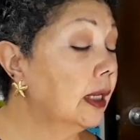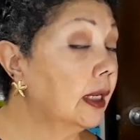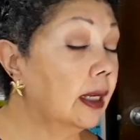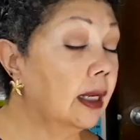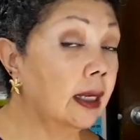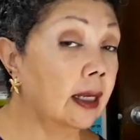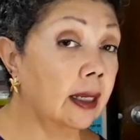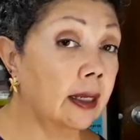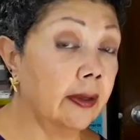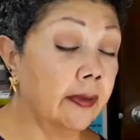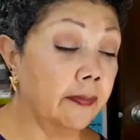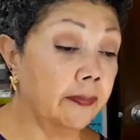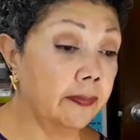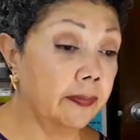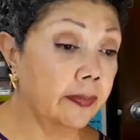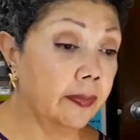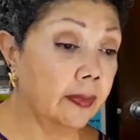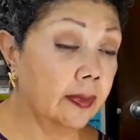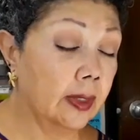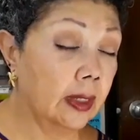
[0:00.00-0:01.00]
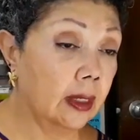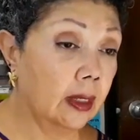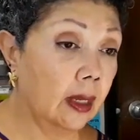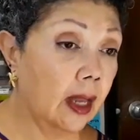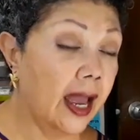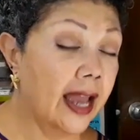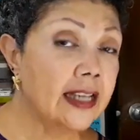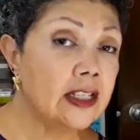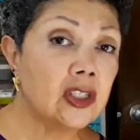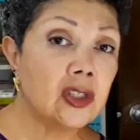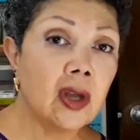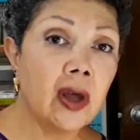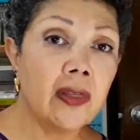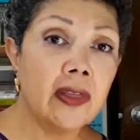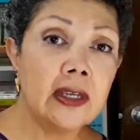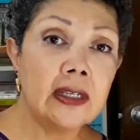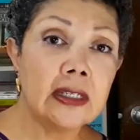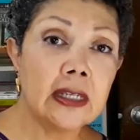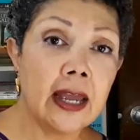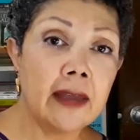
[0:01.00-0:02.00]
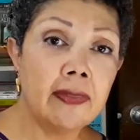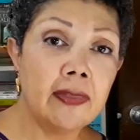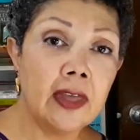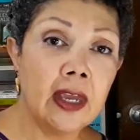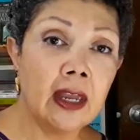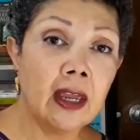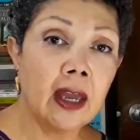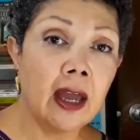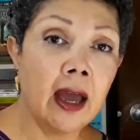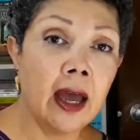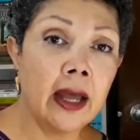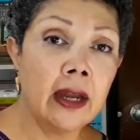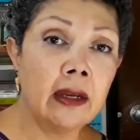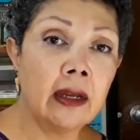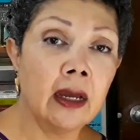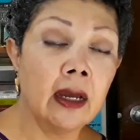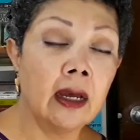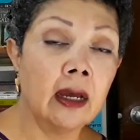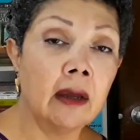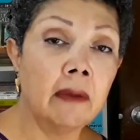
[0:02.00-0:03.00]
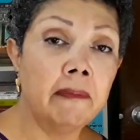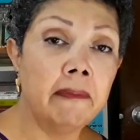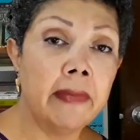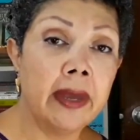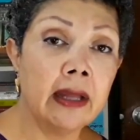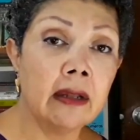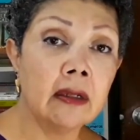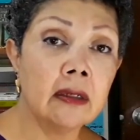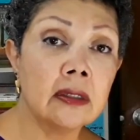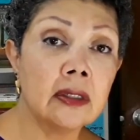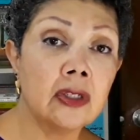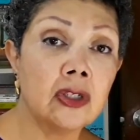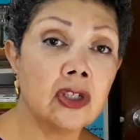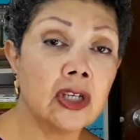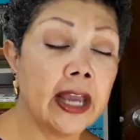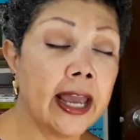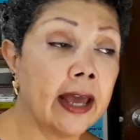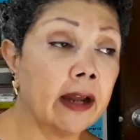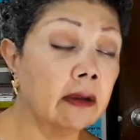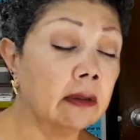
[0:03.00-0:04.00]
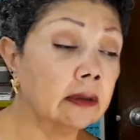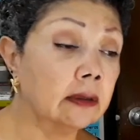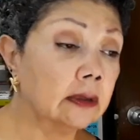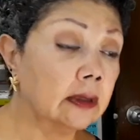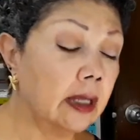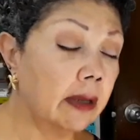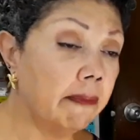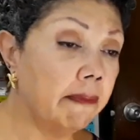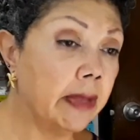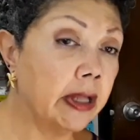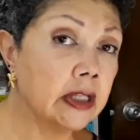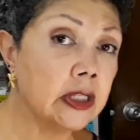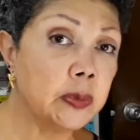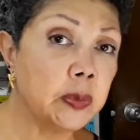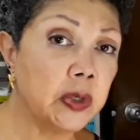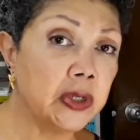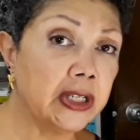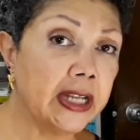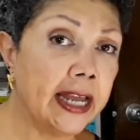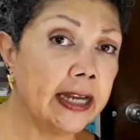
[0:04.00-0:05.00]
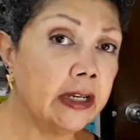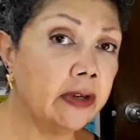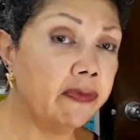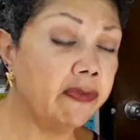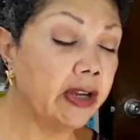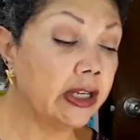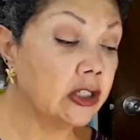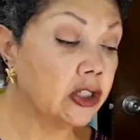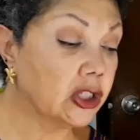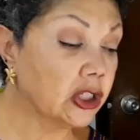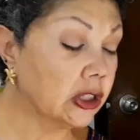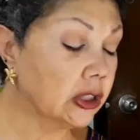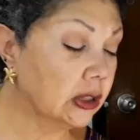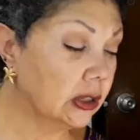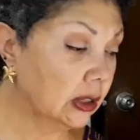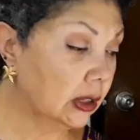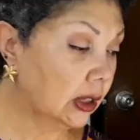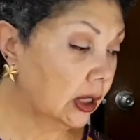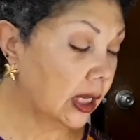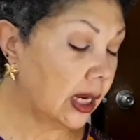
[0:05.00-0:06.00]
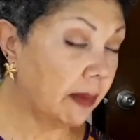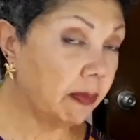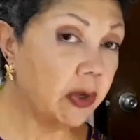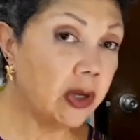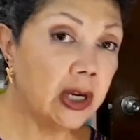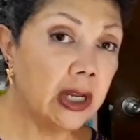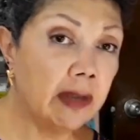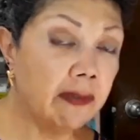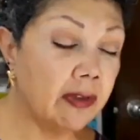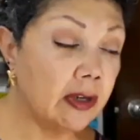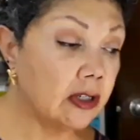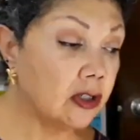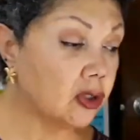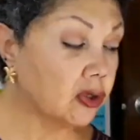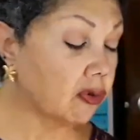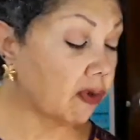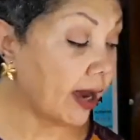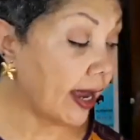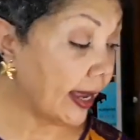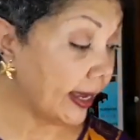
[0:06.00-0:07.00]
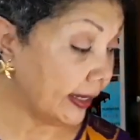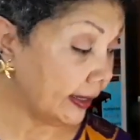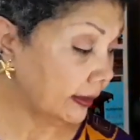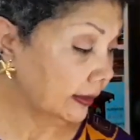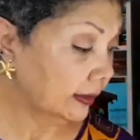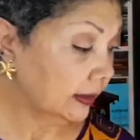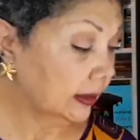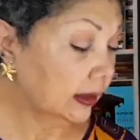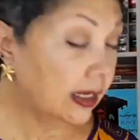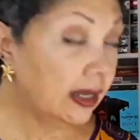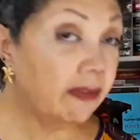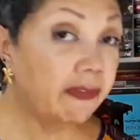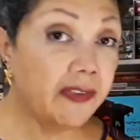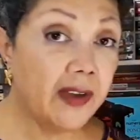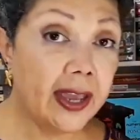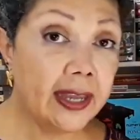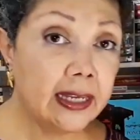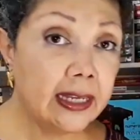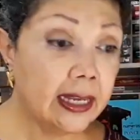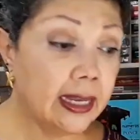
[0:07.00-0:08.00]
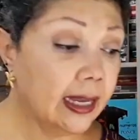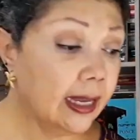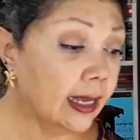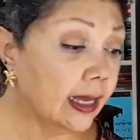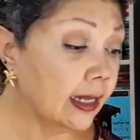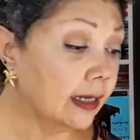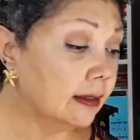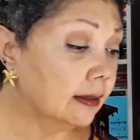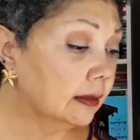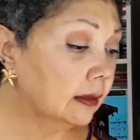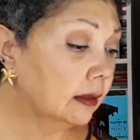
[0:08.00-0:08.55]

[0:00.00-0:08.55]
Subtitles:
I saw this, I think, on Mel's channel, Mel's Bookland Adventure, and I'm going to give it a try if I can.